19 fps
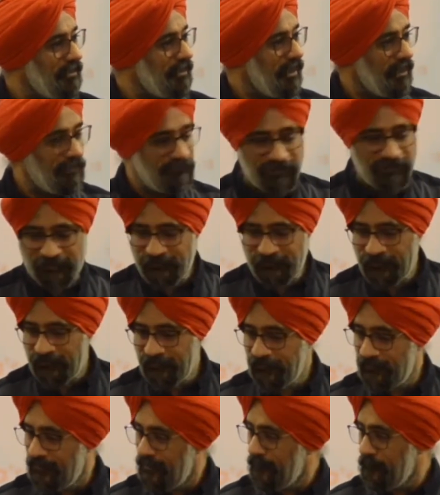and then
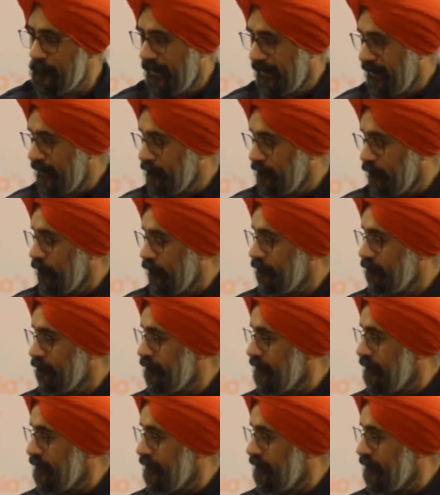the packet of